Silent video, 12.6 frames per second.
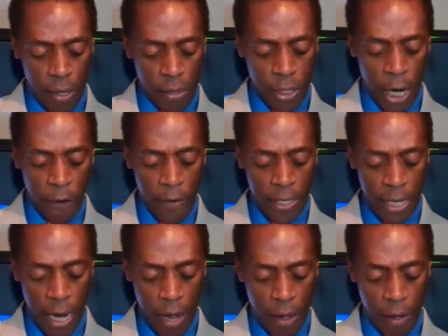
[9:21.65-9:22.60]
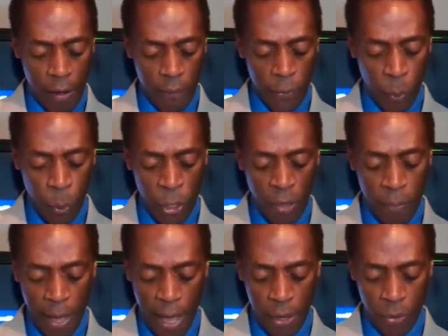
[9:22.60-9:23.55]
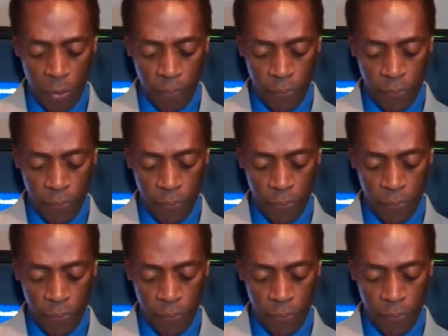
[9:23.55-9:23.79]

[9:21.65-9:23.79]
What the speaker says: tearing down the wooden panel.